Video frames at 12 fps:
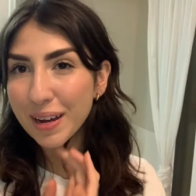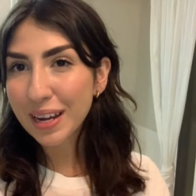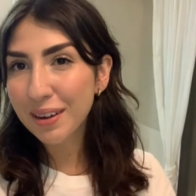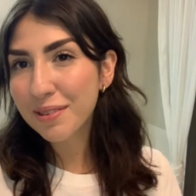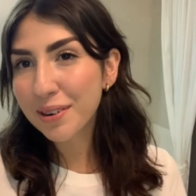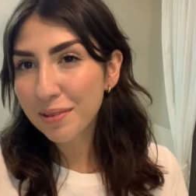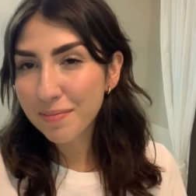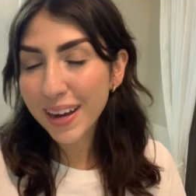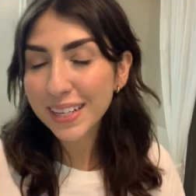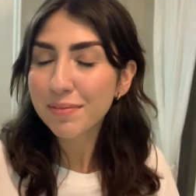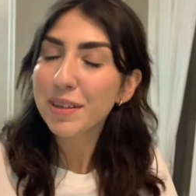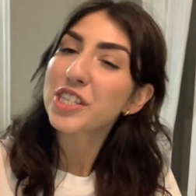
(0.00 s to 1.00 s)
everybody, welcome back
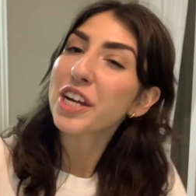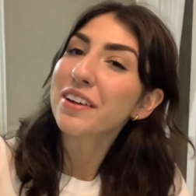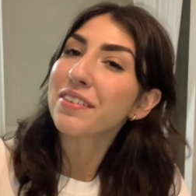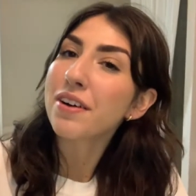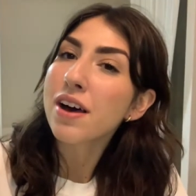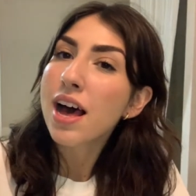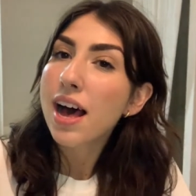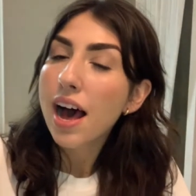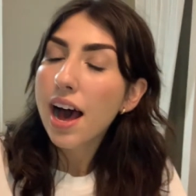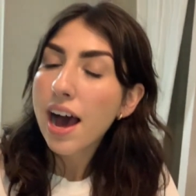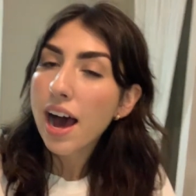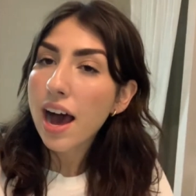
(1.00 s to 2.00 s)
to my channel.
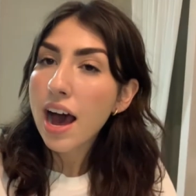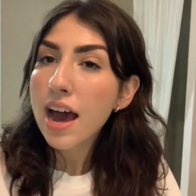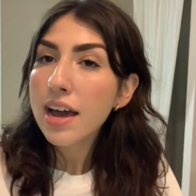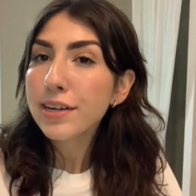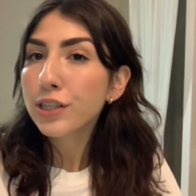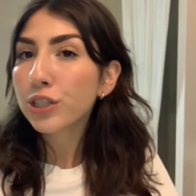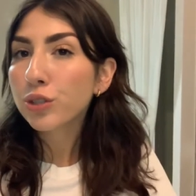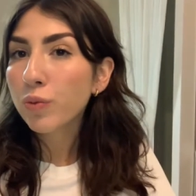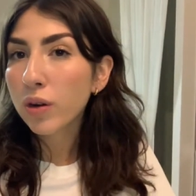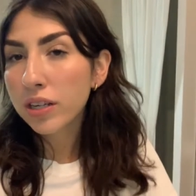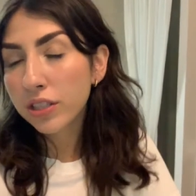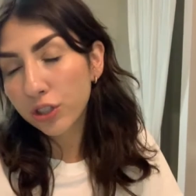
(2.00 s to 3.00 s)
I just
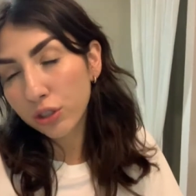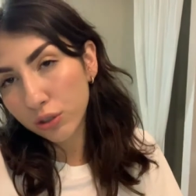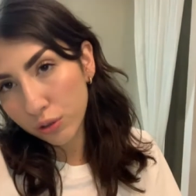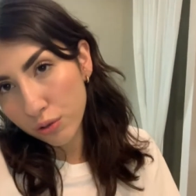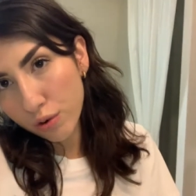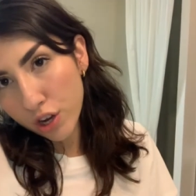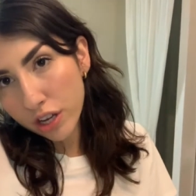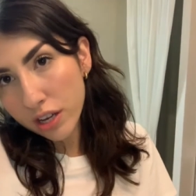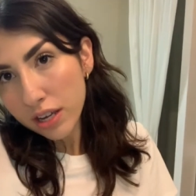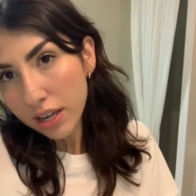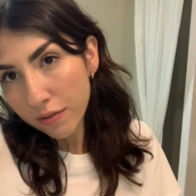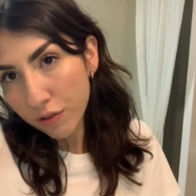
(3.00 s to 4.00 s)
wanted to
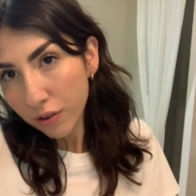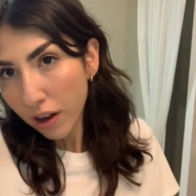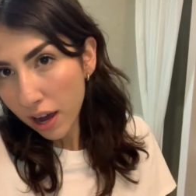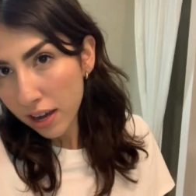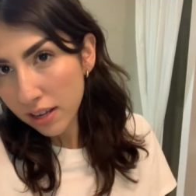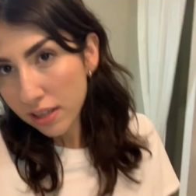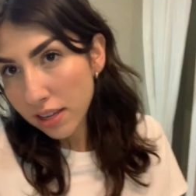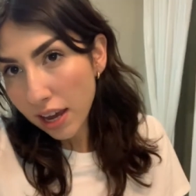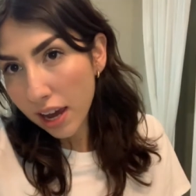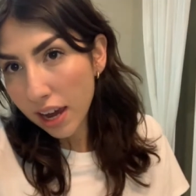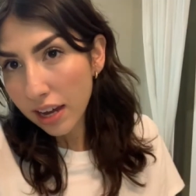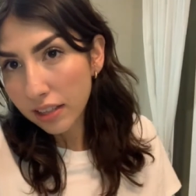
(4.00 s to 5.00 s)
give you guys
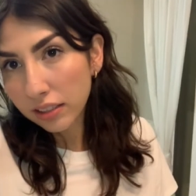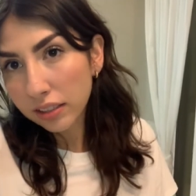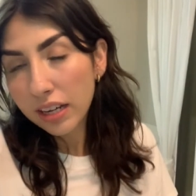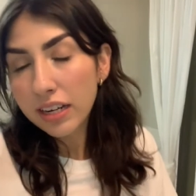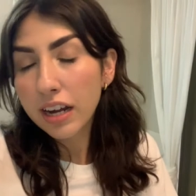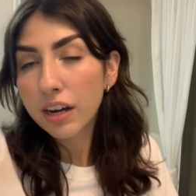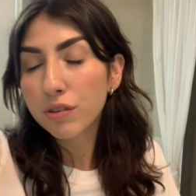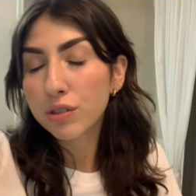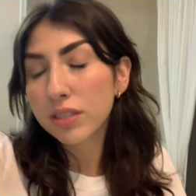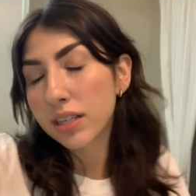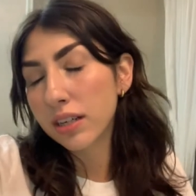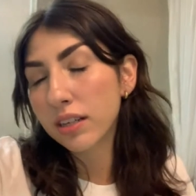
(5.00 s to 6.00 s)
a skincare
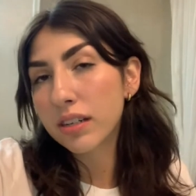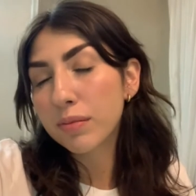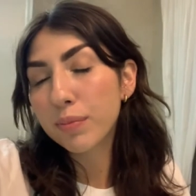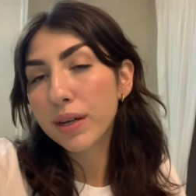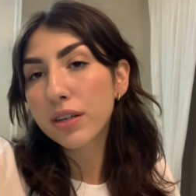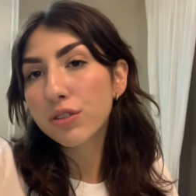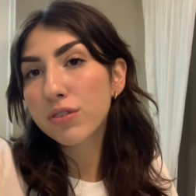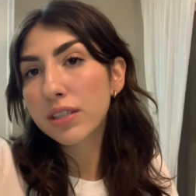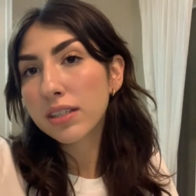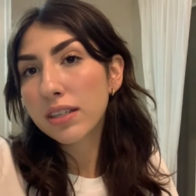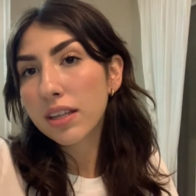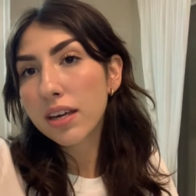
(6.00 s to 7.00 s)
routine because
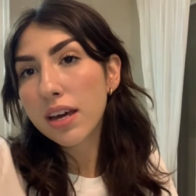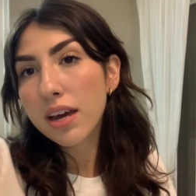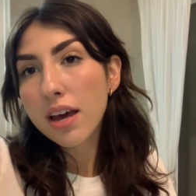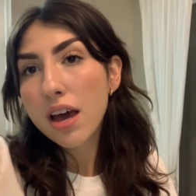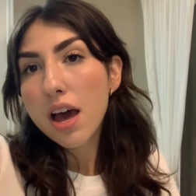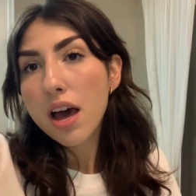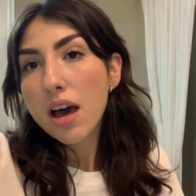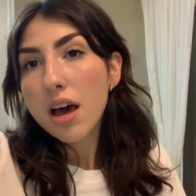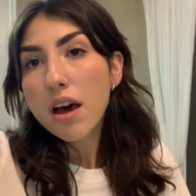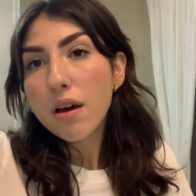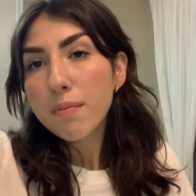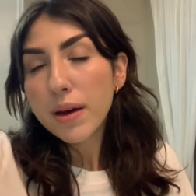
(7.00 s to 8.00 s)
recently
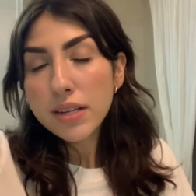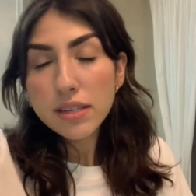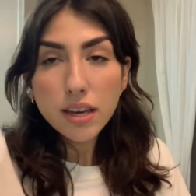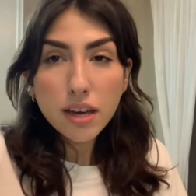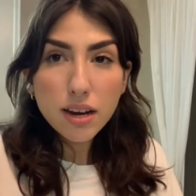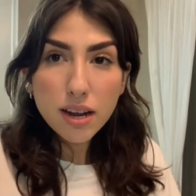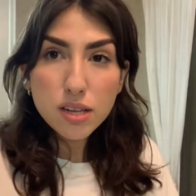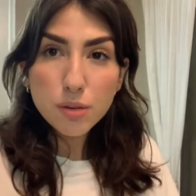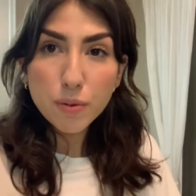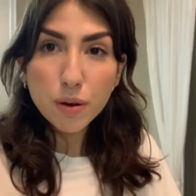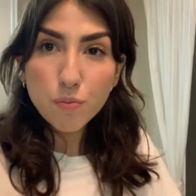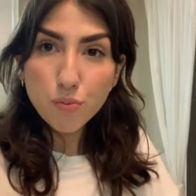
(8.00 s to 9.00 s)
my skin has
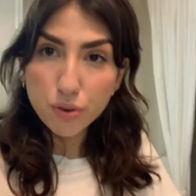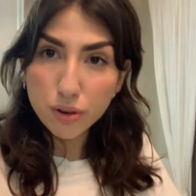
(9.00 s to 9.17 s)
been